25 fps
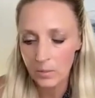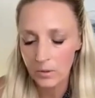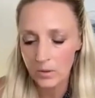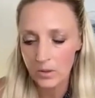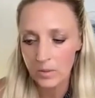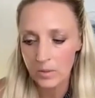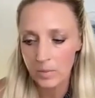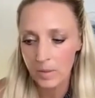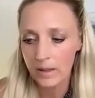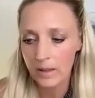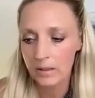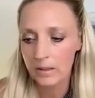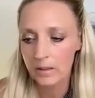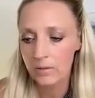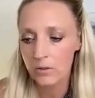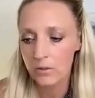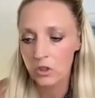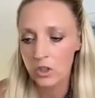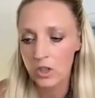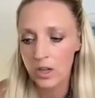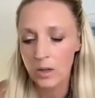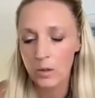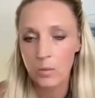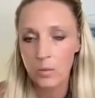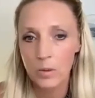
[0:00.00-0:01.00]
perspective,
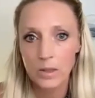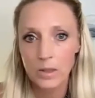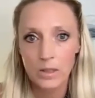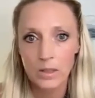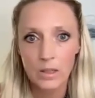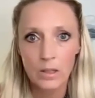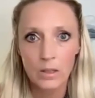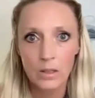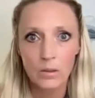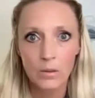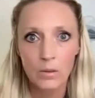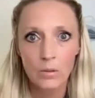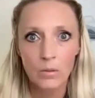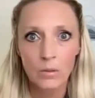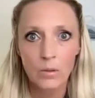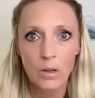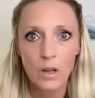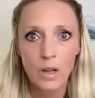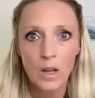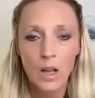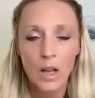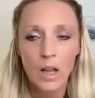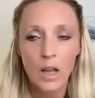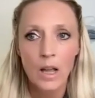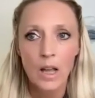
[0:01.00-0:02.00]
share with you
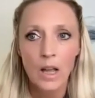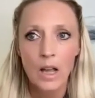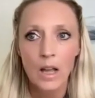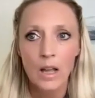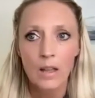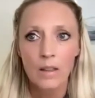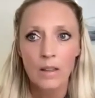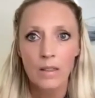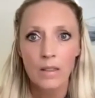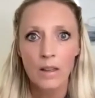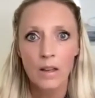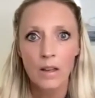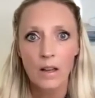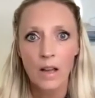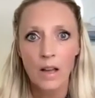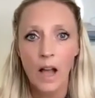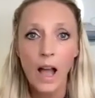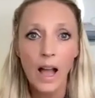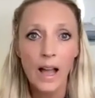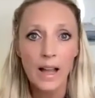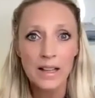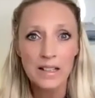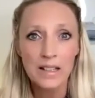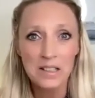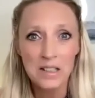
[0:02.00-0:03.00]
the
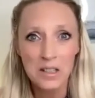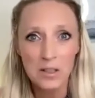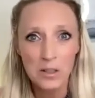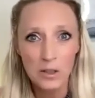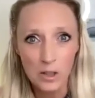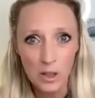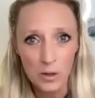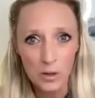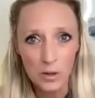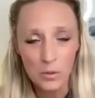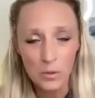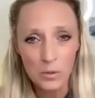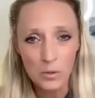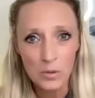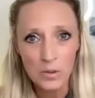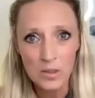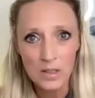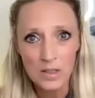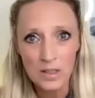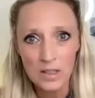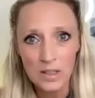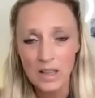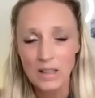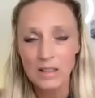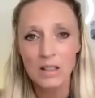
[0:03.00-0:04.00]
highs and
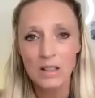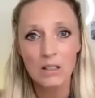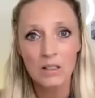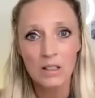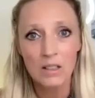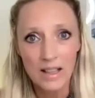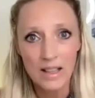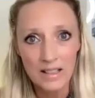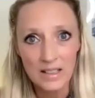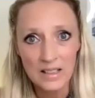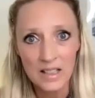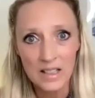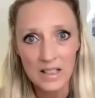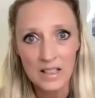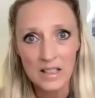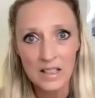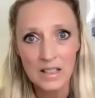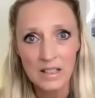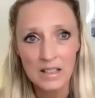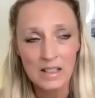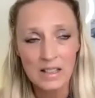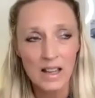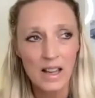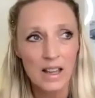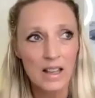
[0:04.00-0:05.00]
lows and the
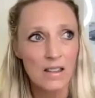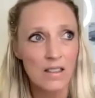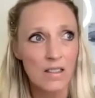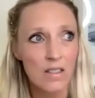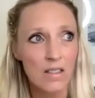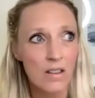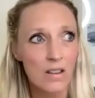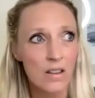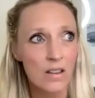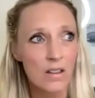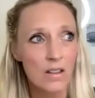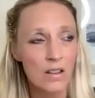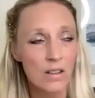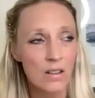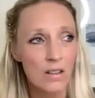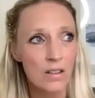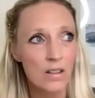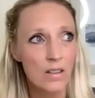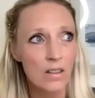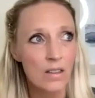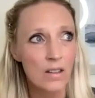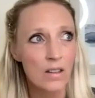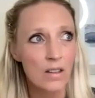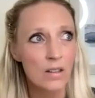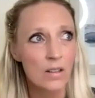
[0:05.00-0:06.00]
lessons and the,
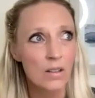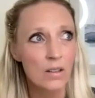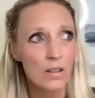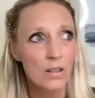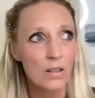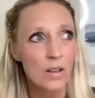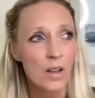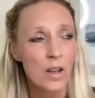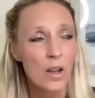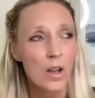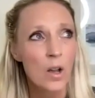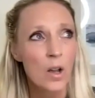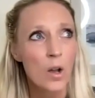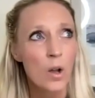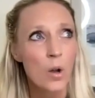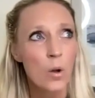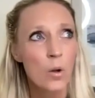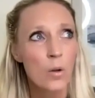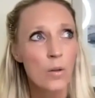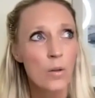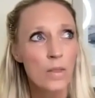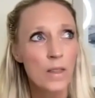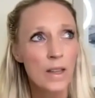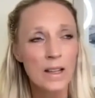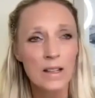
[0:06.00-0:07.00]
the
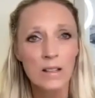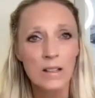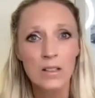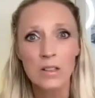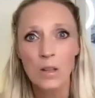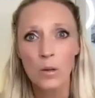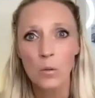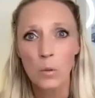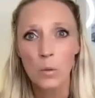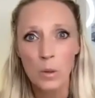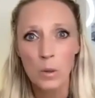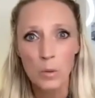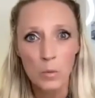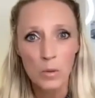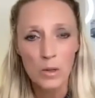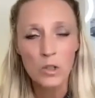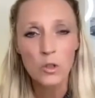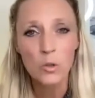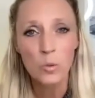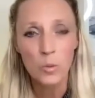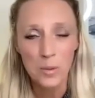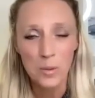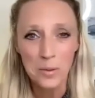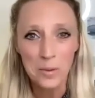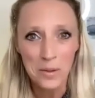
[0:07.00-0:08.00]
things that we
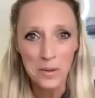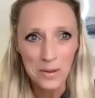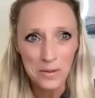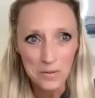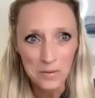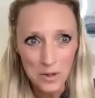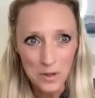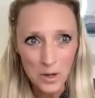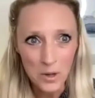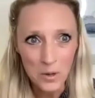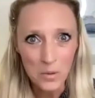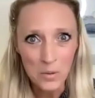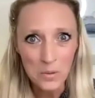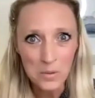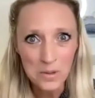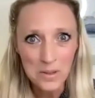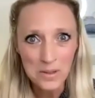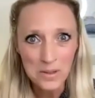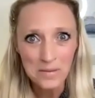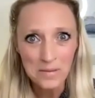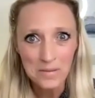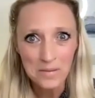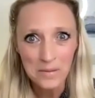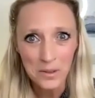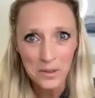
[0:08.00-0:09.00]
wish we would have
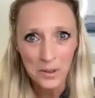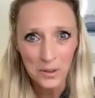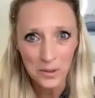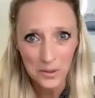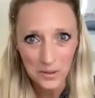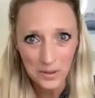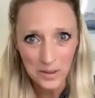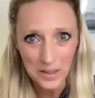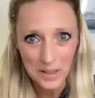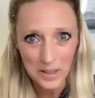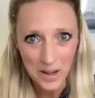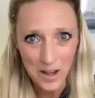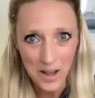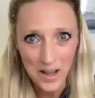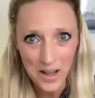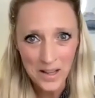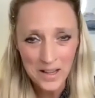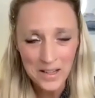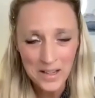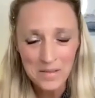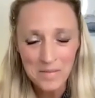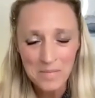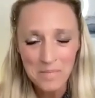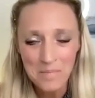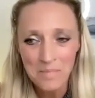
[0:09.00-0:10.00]
known early
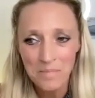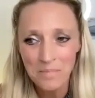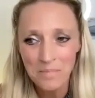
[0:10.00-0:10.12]
on.